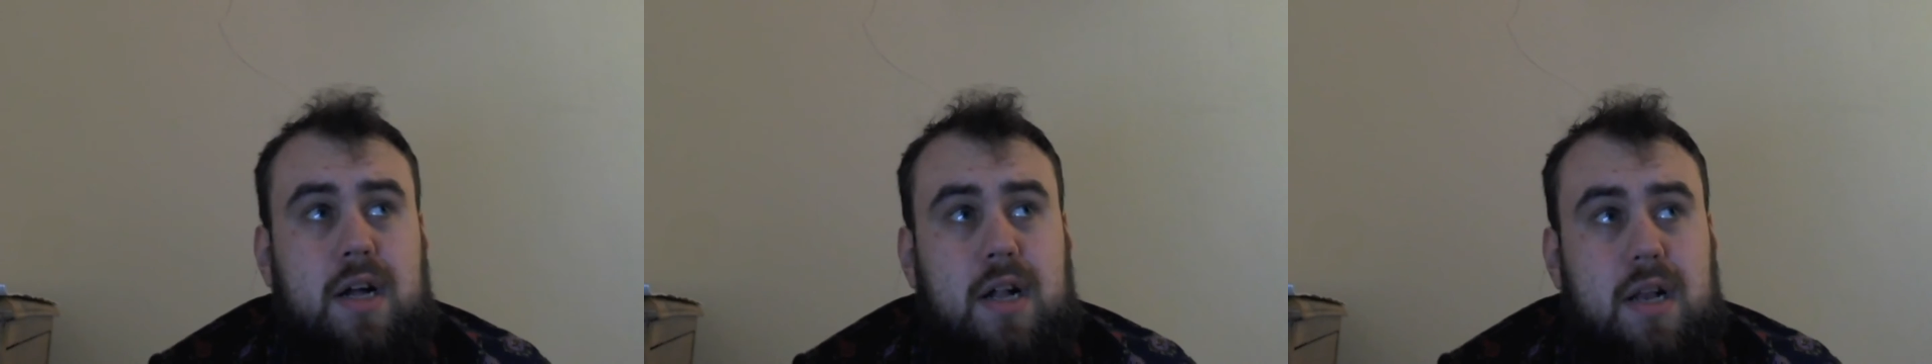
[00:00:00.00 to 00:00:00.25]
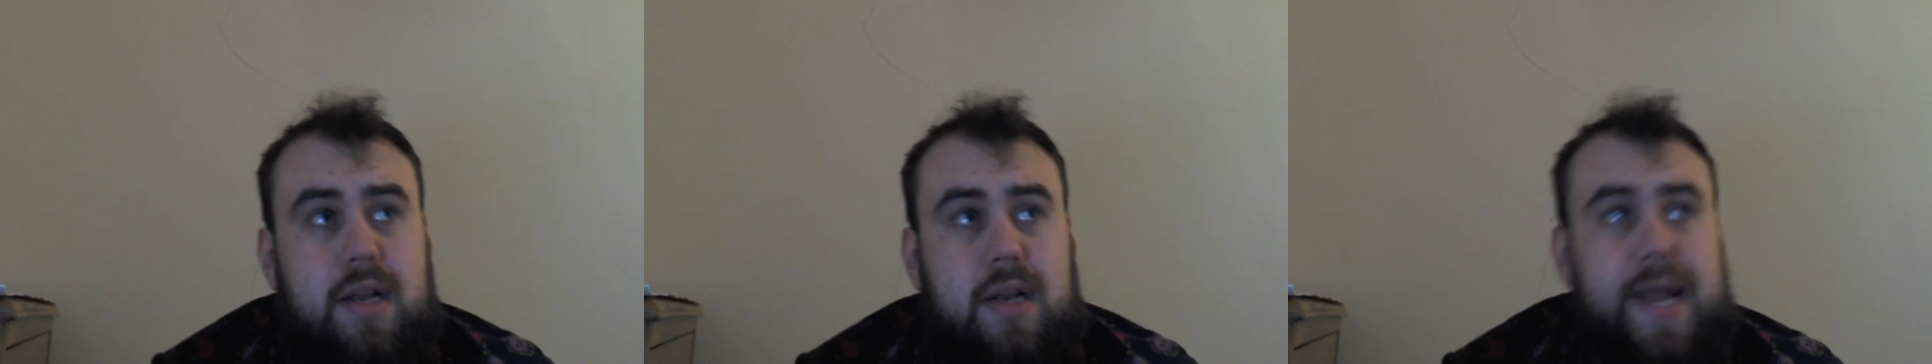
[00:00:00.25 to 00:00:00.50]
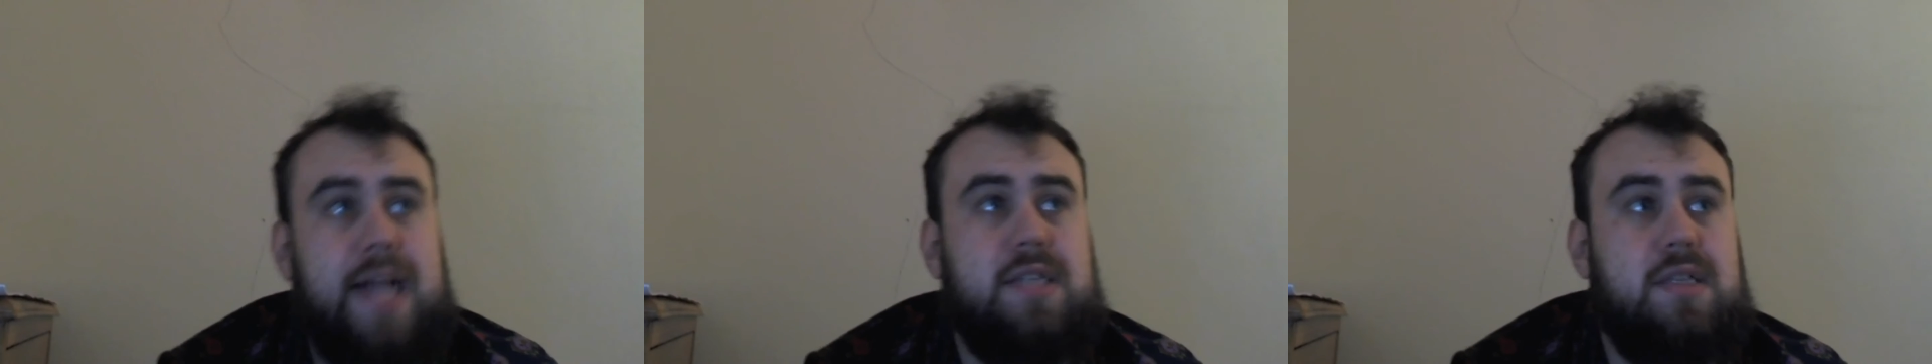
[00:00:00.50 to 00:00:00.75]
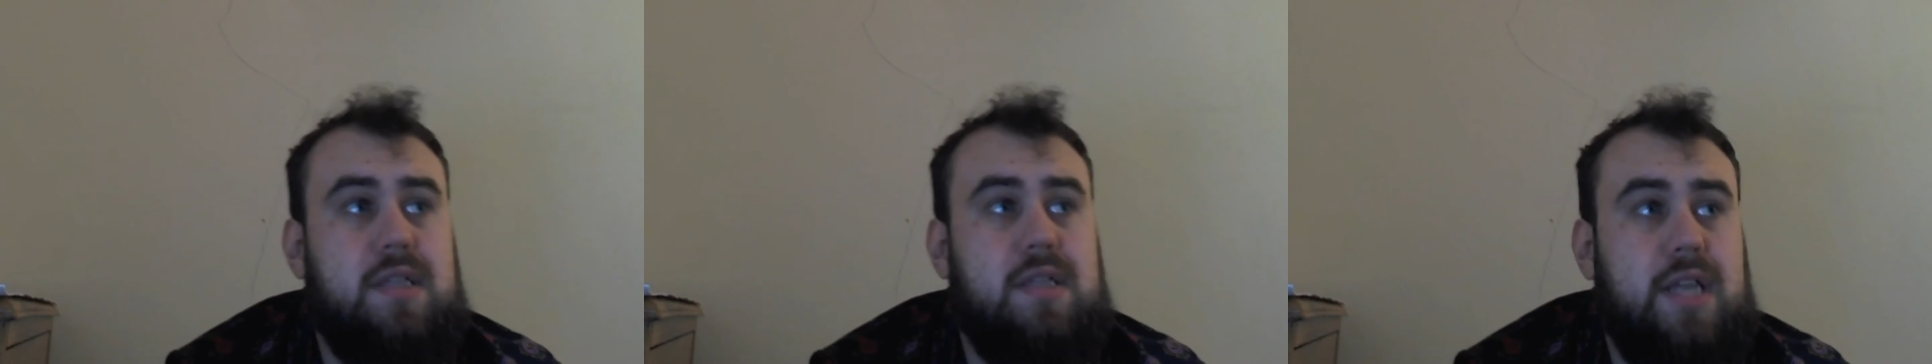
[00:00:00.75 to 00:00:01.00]

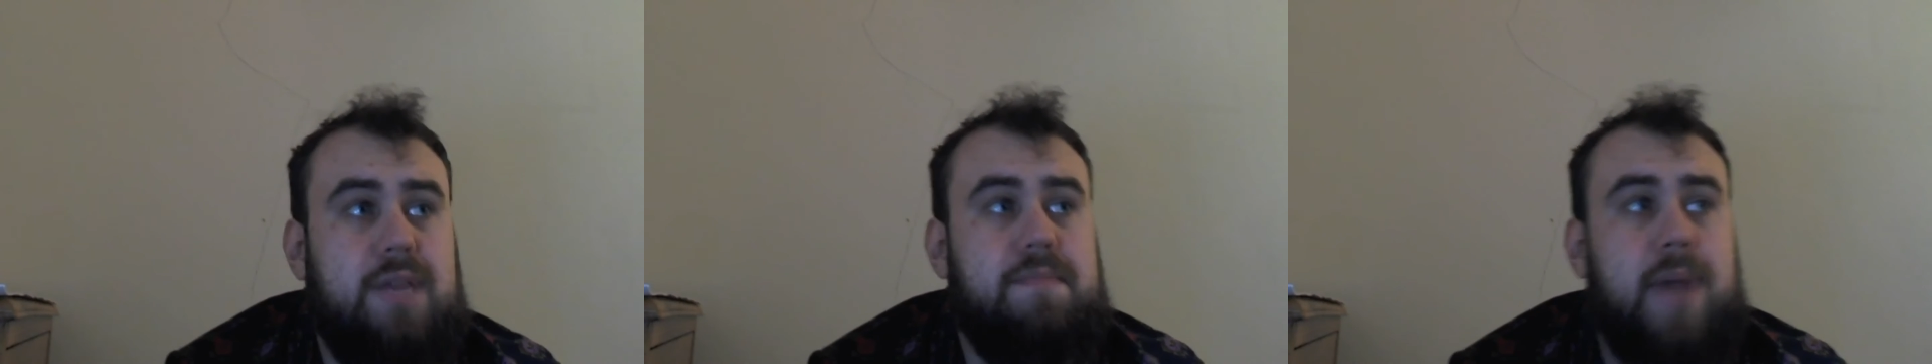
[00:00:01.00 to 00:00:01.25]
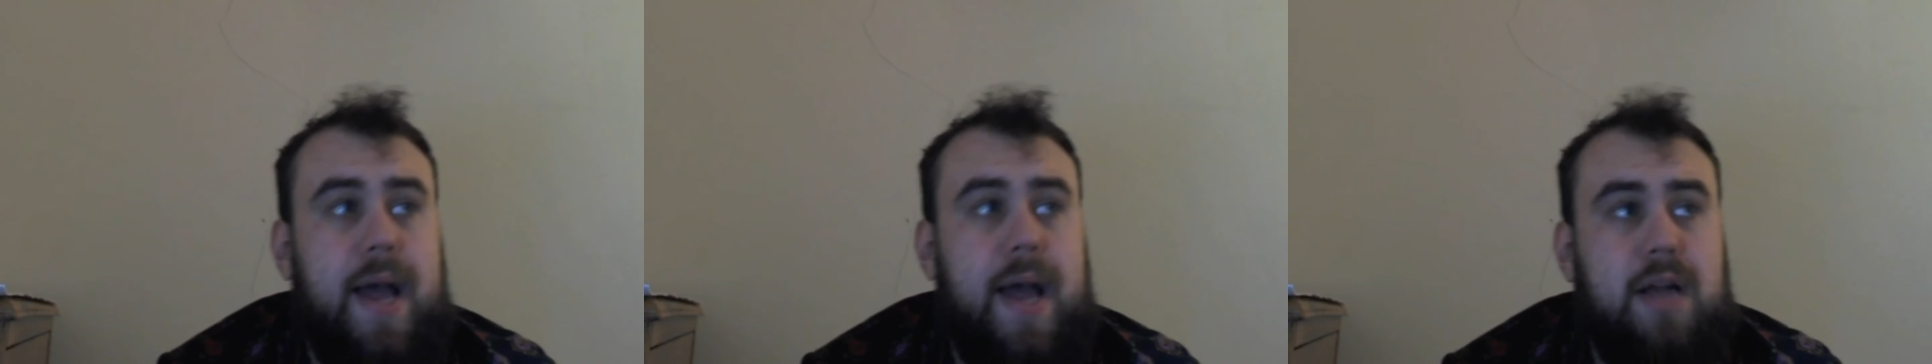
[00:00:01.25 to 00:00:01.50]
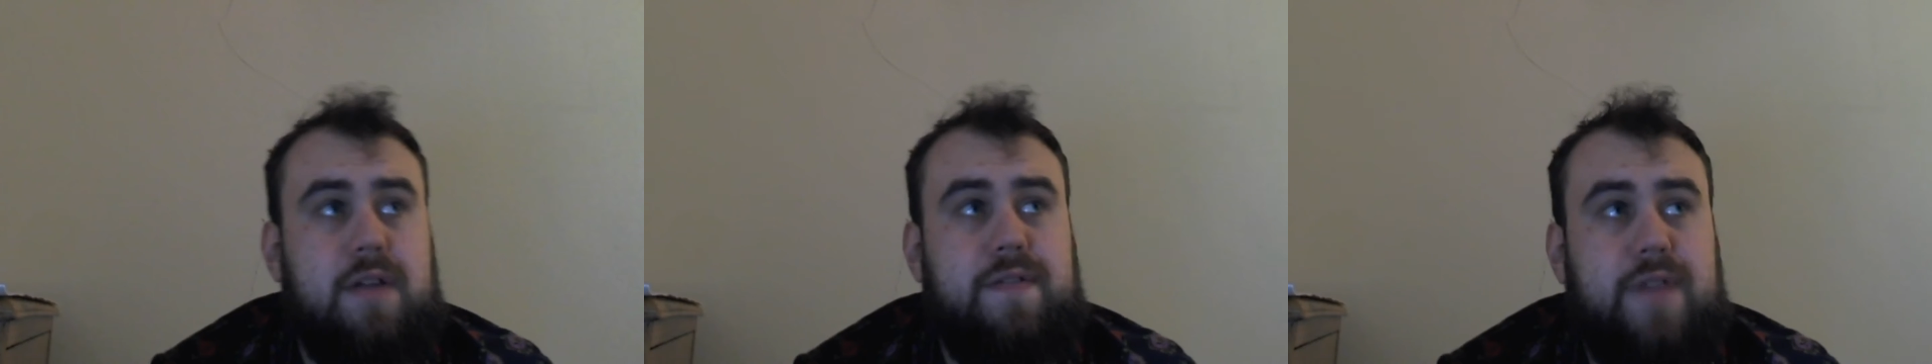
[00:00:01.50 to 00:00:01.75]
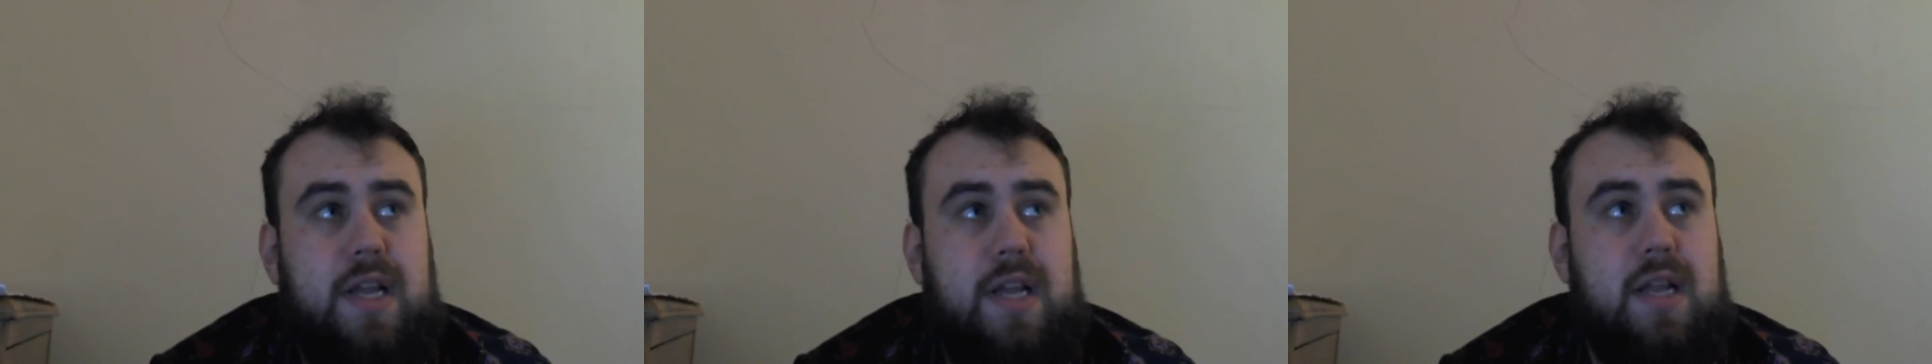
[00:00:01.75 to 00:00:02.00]
lessened the impact of
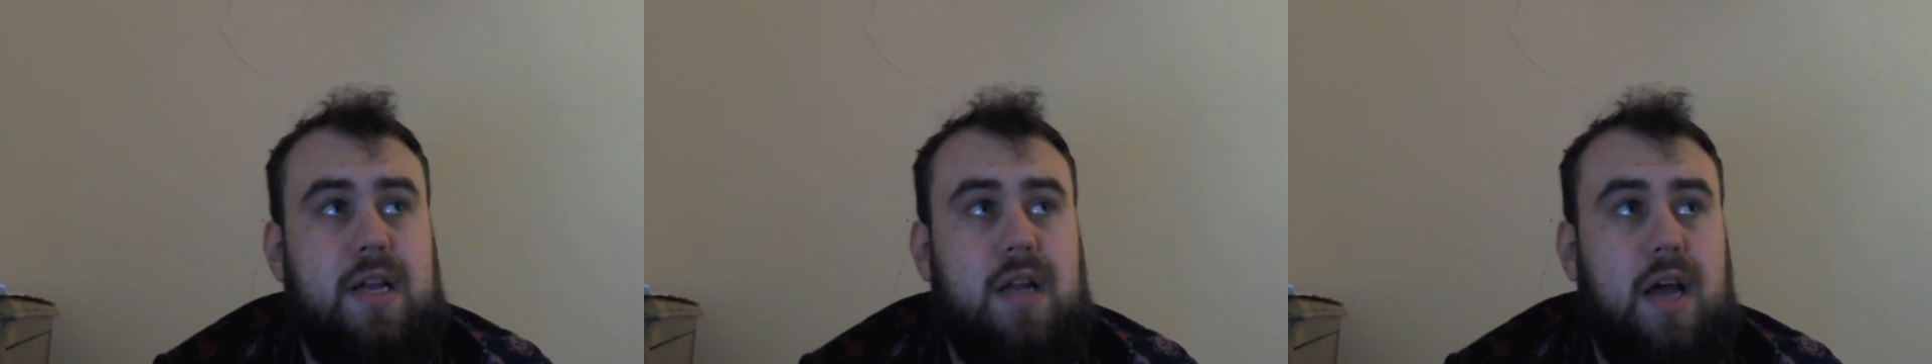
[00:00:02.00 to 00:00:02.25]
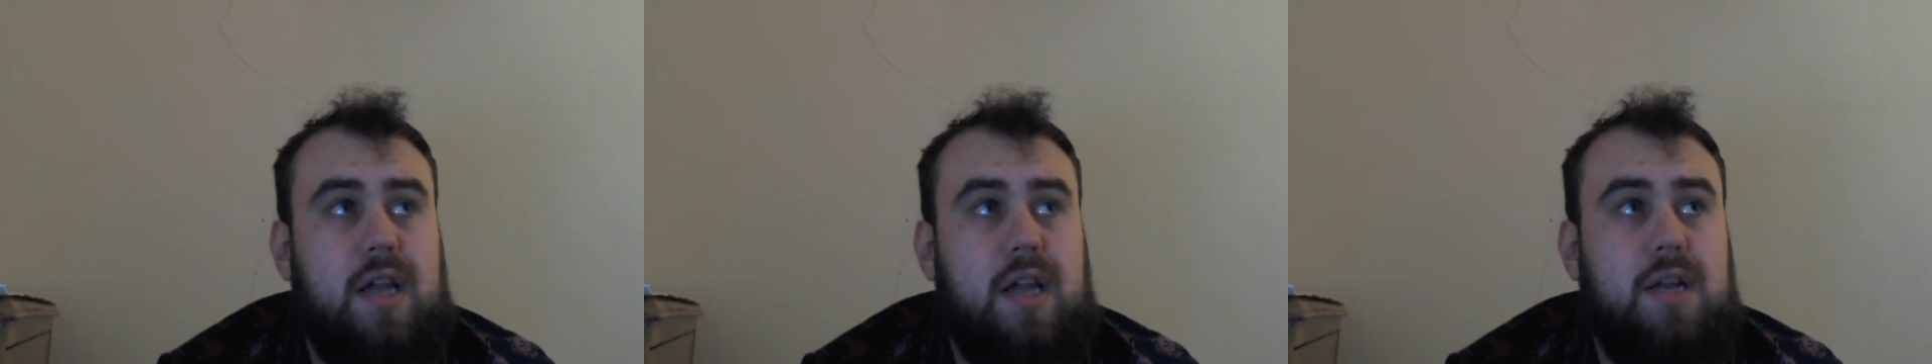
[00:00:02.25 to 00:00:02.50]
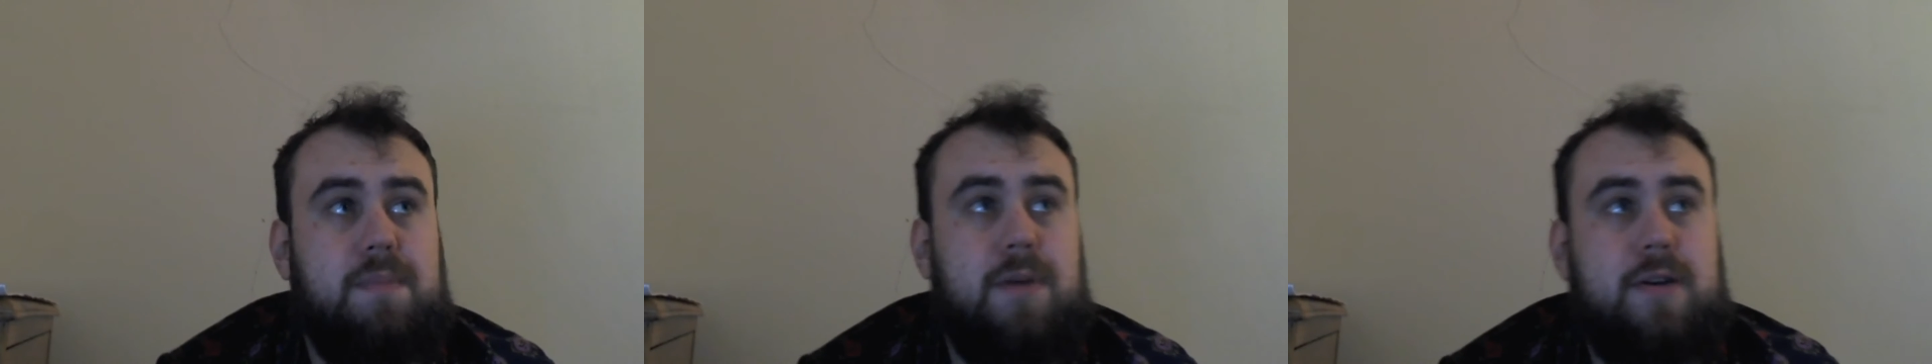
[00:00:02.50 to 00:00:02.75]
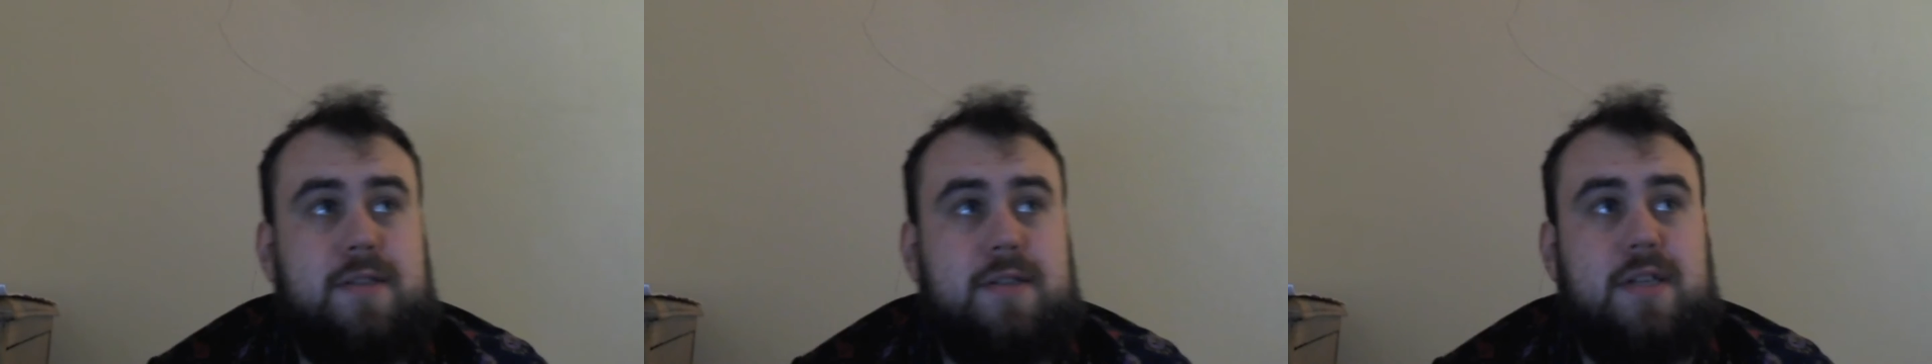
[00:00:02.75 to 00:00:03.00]
feeling like an
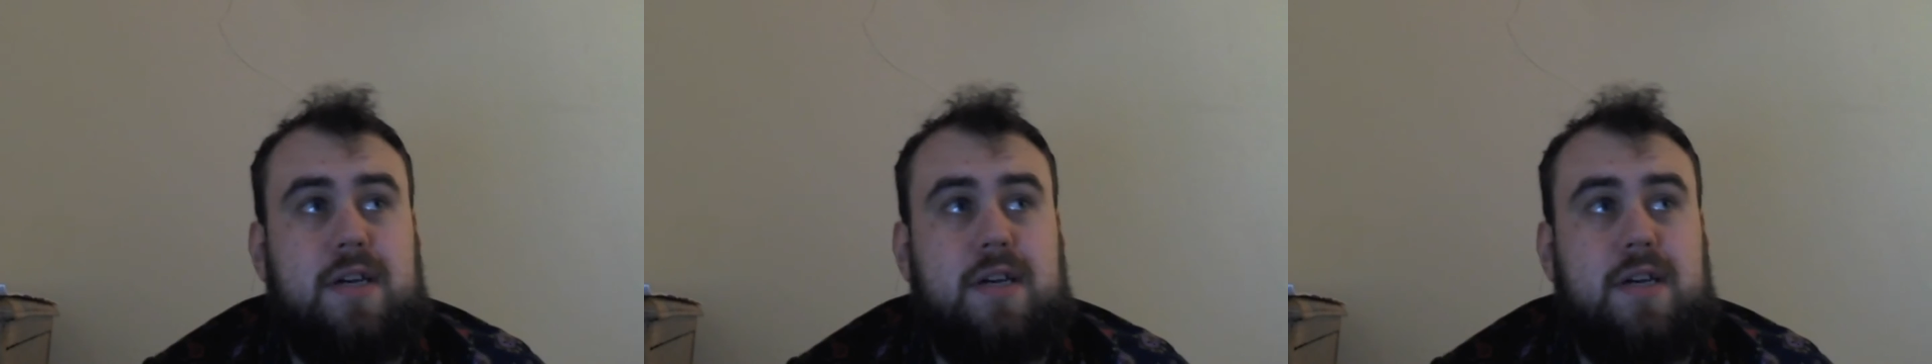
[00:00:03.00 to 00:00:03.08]
imposter.